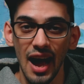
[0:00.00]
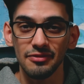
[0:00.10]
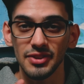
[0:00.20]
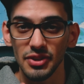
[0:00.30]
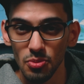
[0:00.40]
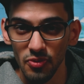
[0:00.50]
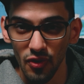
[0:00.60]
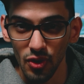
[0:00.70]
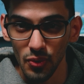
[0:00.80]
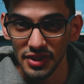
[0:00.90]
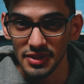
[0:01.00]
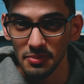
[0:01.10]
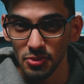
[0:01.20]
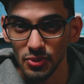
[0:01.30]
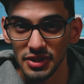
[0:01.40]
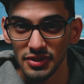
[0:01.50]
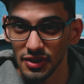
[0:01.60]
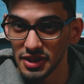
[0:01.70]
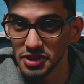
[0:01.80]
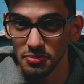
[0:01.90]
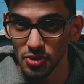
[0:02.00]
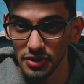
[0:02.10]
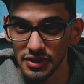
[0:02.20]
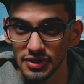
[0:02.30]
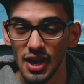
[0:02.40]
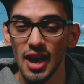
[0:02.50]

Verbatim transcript: After you follow the simple installation process,